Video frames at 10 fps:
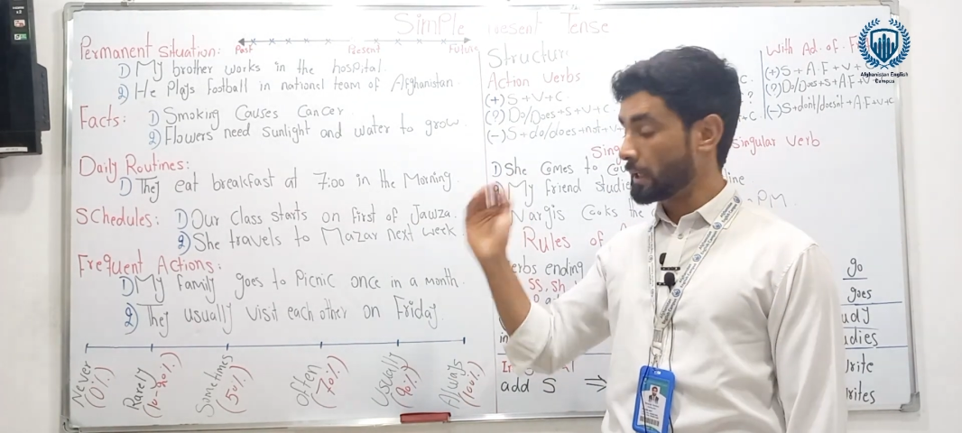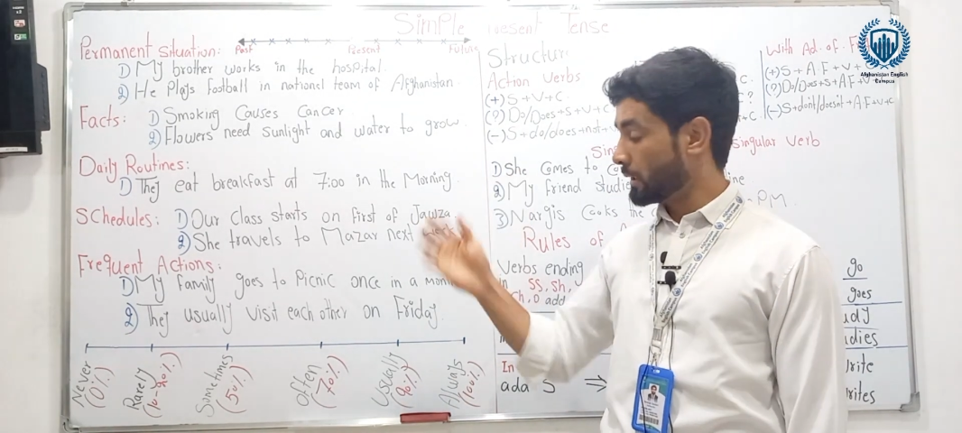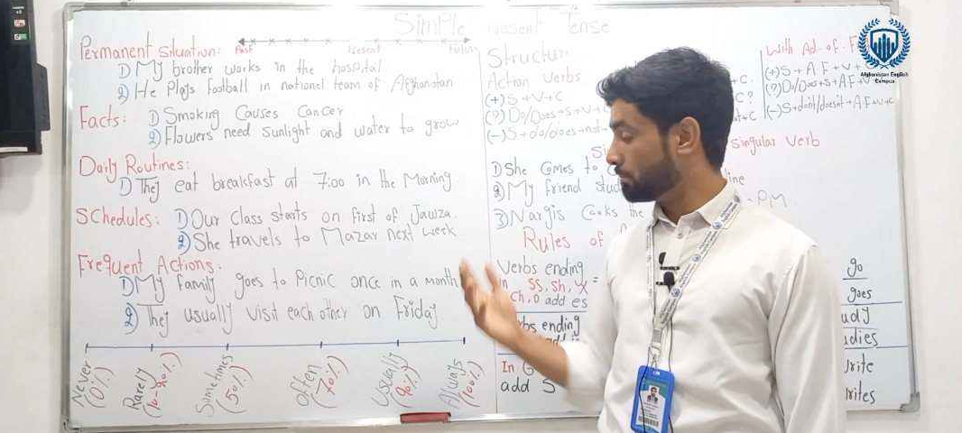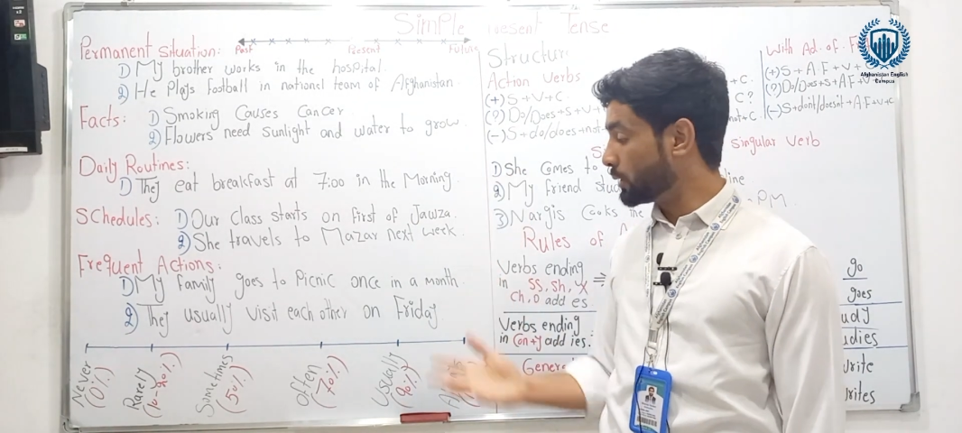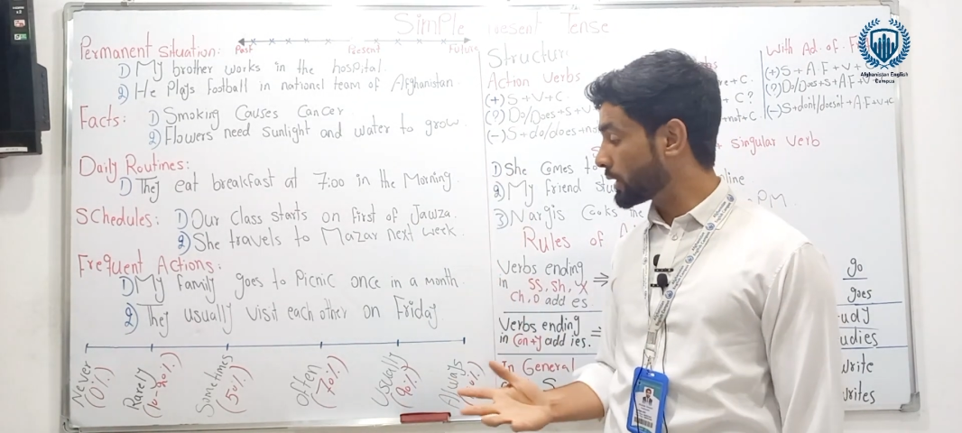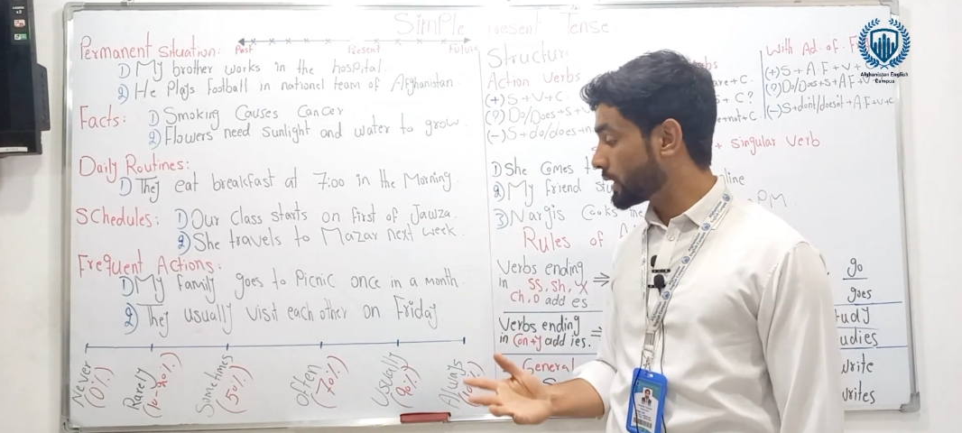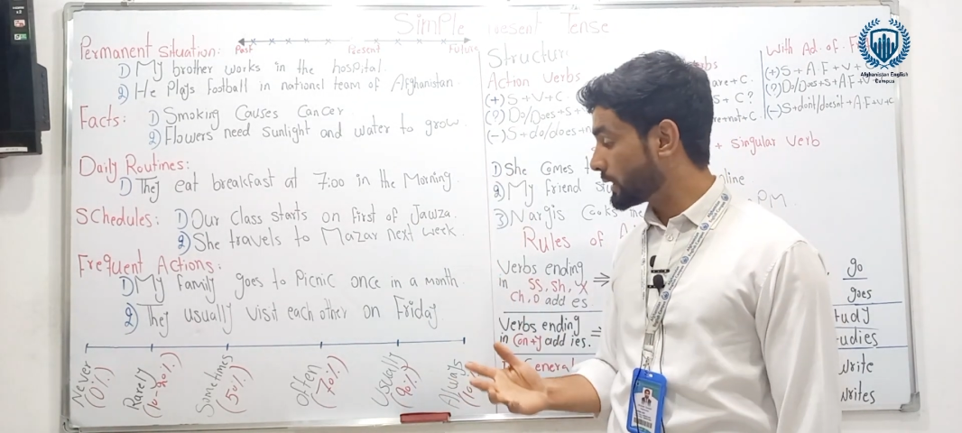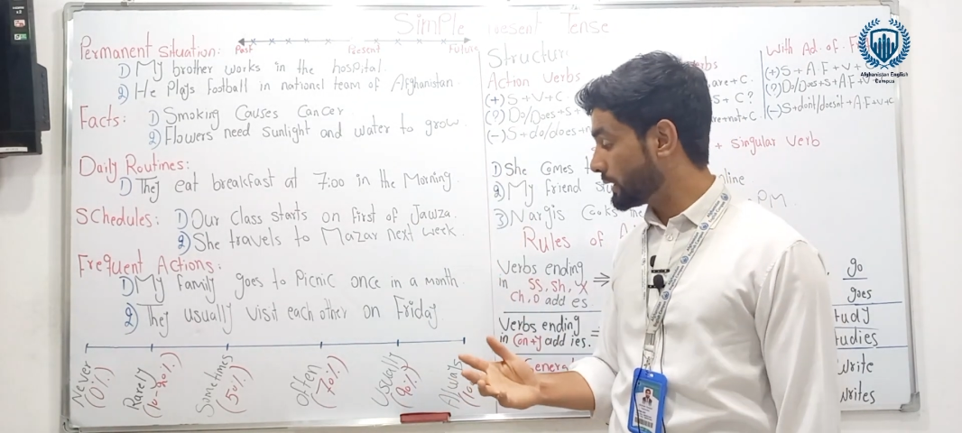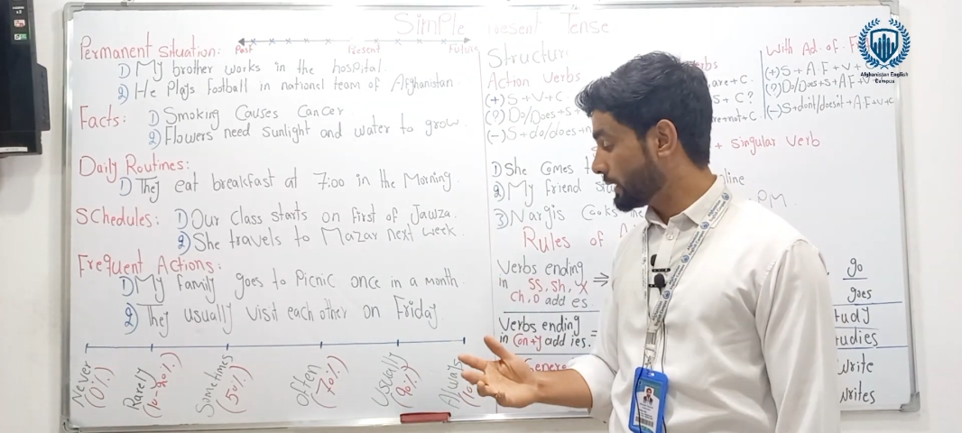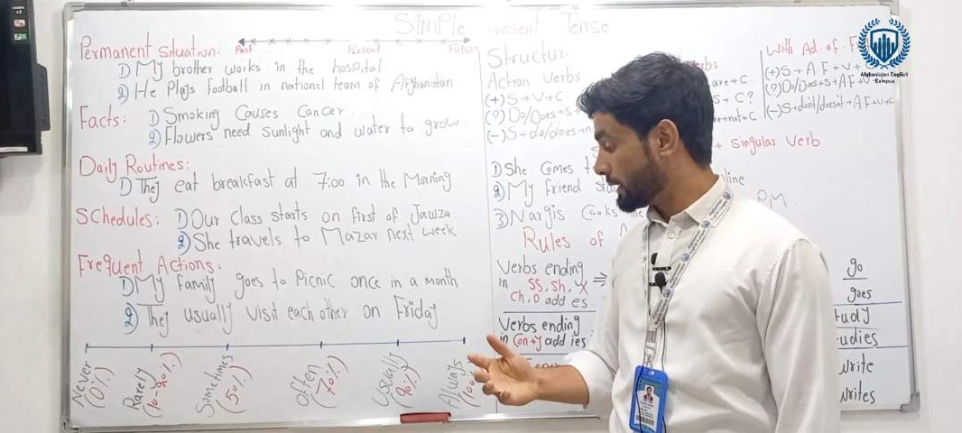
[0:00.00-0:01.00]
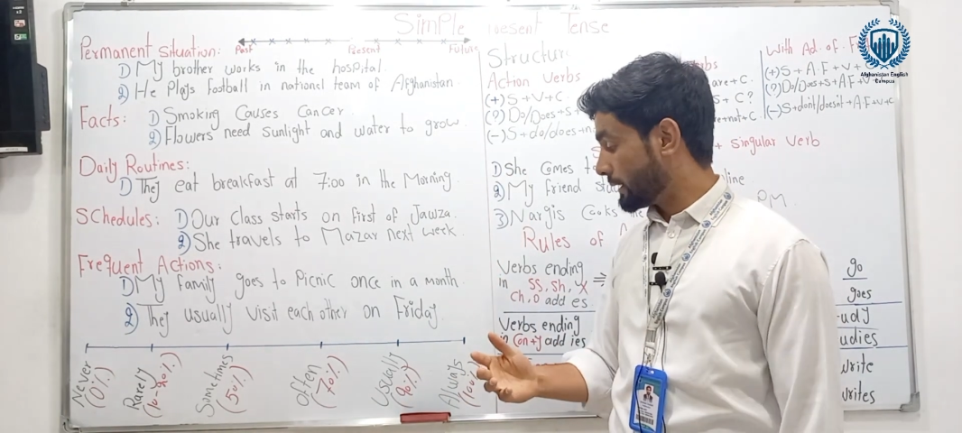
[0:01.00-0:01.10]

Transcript: more than